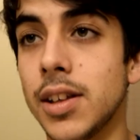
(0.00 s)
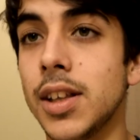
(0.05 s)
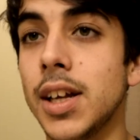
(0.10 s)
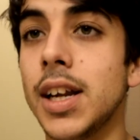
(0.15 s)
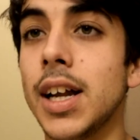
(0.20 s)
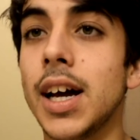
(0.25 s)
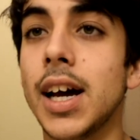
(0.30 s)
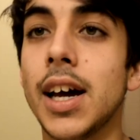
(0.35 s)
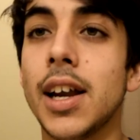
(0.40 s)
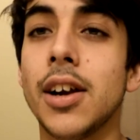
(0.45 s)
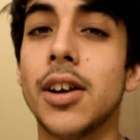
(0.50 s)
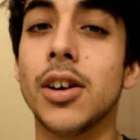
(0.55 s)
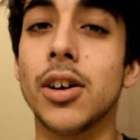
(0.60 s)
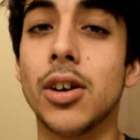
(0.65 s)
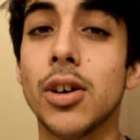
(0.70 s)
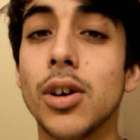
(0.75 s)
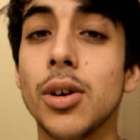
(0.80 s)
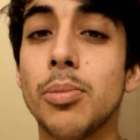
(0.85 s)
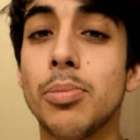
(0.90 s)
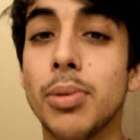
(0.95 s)
And then I added a
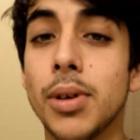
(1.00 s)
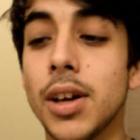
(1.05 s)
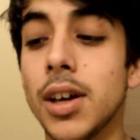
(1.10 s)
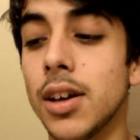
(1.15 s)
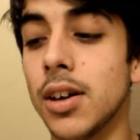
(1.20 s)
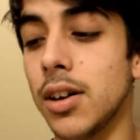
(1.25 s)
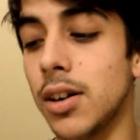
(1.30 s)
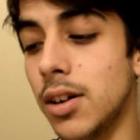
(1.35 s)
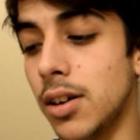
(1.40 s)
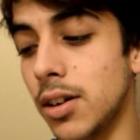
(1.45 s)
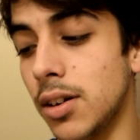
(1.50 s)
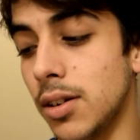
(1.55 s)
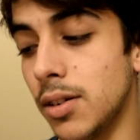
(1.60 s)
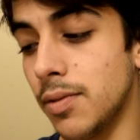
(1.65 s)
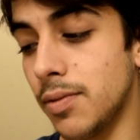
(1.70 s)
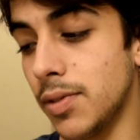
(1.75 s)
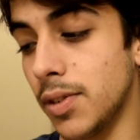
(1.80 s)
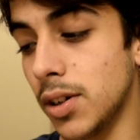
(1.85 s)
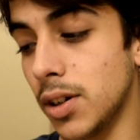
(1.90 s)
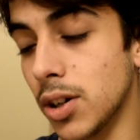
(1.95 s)
good bit
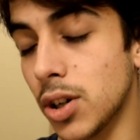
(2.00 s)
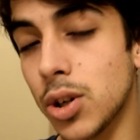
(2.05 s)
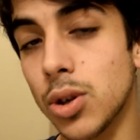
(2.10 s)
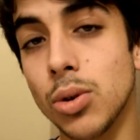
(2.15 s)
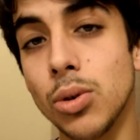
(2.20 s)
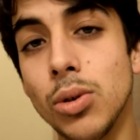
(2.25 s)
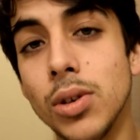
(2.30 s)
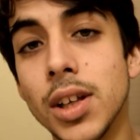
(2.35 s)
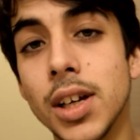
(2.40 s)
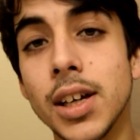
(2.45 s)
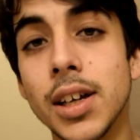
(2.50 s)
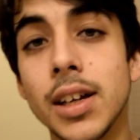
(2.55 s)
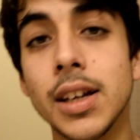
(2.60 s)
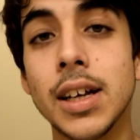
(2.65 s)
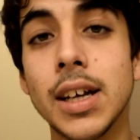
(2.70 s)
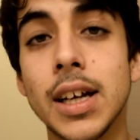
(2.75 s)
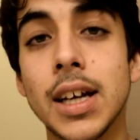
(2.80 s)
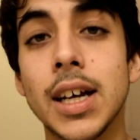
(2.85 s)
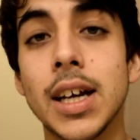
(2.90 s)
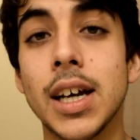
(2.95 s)
of uh,
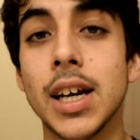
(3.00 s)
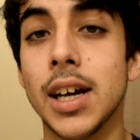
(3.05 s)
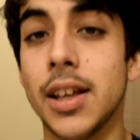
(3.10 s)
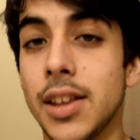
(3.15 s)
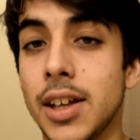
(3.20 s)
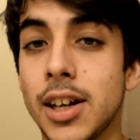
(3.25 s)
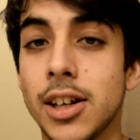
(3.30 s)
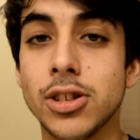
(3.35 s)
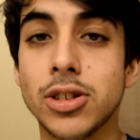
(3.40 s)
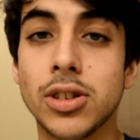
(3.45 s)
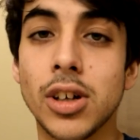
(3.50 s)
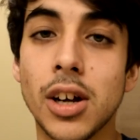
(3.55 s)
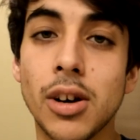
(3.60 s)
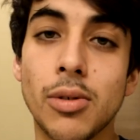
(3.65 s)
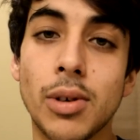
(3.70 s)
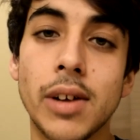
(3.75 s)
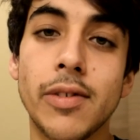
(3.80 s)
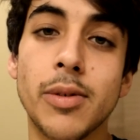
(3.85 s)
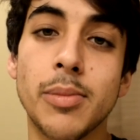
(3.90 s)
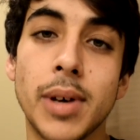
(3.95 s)
coolant and then I started
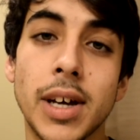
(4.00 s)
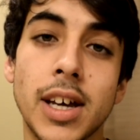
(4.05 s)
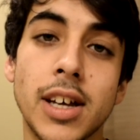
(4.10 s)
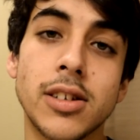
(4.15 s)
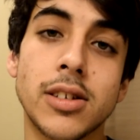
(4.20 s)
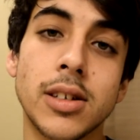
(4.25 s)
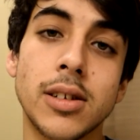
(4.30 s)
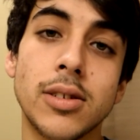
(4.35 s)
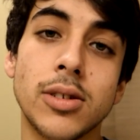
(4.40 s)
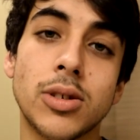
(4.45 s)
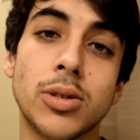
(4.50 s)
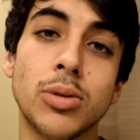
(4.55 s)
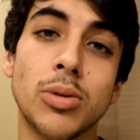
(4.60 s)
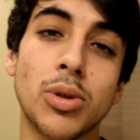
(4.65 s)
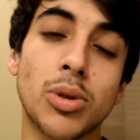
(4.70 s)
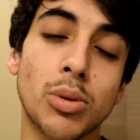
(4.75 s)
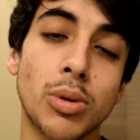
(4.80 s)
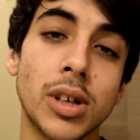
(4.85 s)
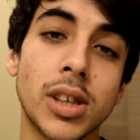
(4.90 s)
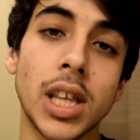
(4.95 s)
revving my engine to
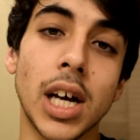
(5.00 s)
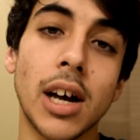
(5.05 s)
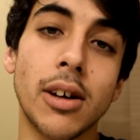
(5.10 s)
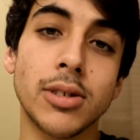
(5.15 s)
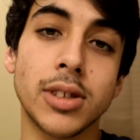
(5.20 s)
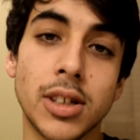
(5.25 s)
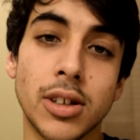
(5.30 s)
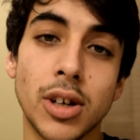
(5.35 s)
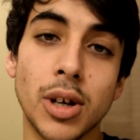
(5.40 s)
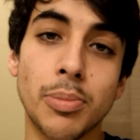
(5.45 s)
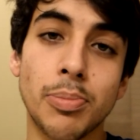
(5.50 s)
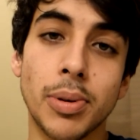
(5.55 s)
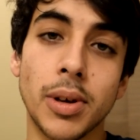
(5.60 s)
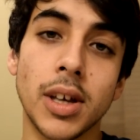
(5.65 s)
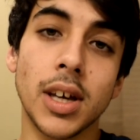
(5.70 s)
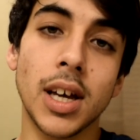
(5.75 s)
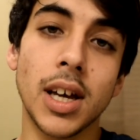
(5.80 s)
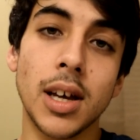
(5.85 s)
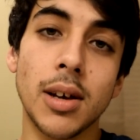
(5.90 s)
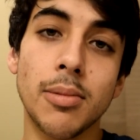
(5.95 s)
3000
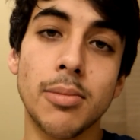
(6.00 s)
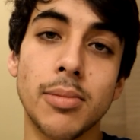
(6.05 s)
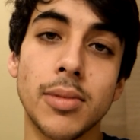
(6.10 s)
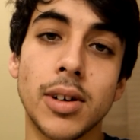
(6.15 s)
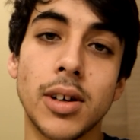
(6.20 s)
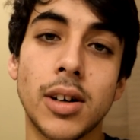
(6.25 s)
RPM.